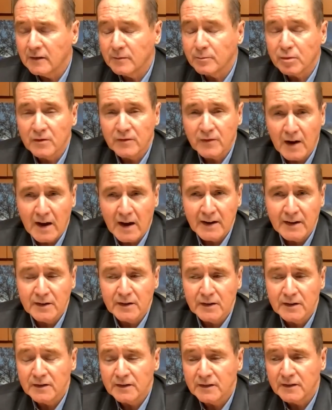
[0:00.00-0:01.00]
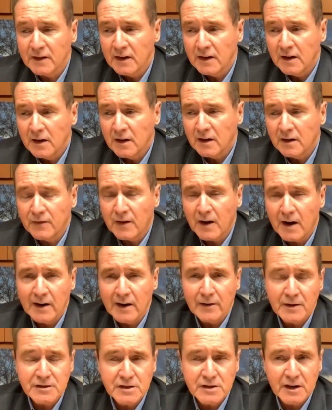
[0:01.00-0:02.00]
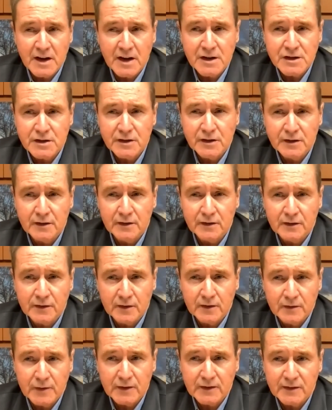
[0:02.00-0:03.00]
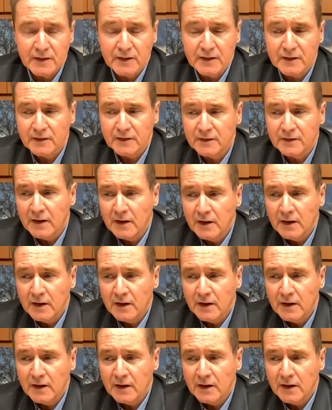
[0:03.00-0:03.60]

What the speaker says: providers of higher education services